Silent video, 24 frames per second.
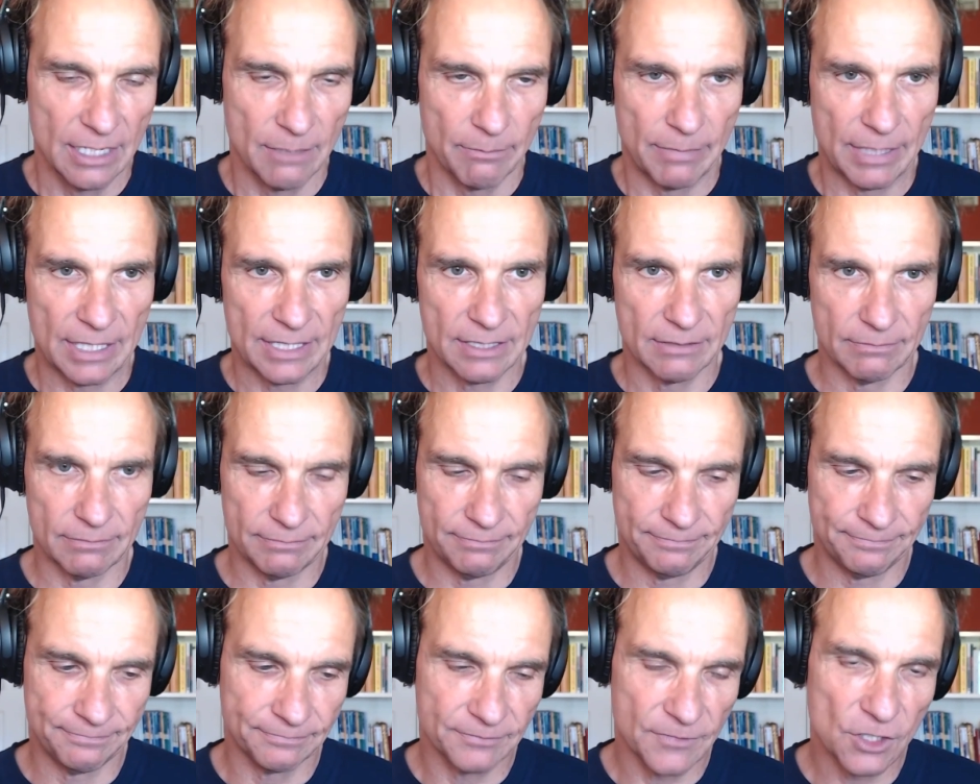But
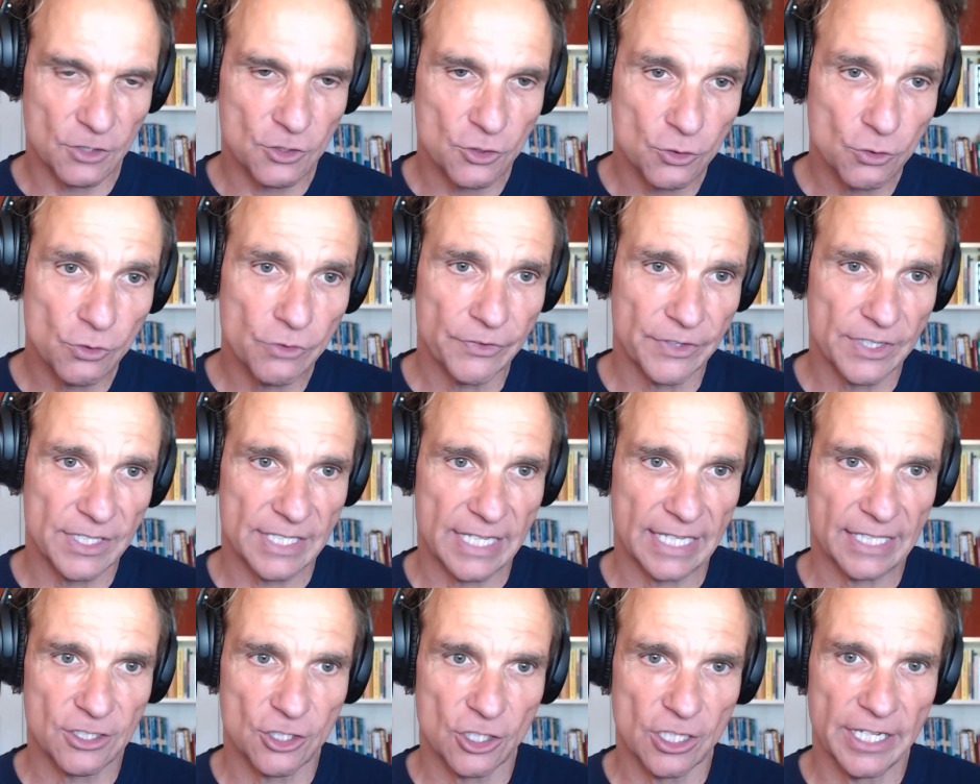the truth is
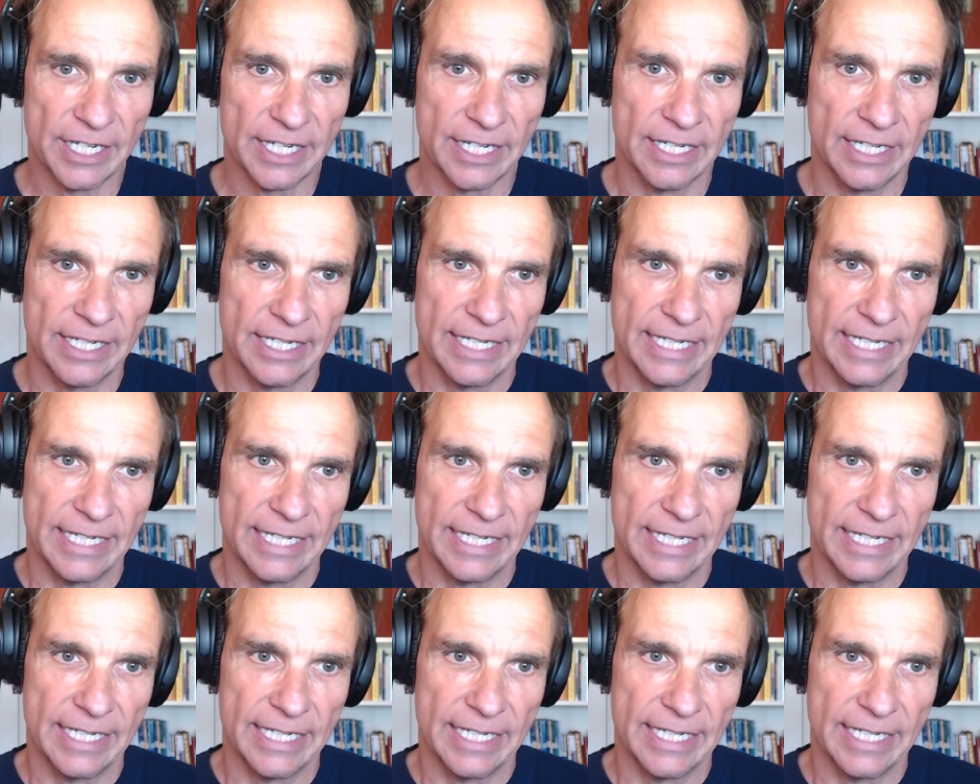actually,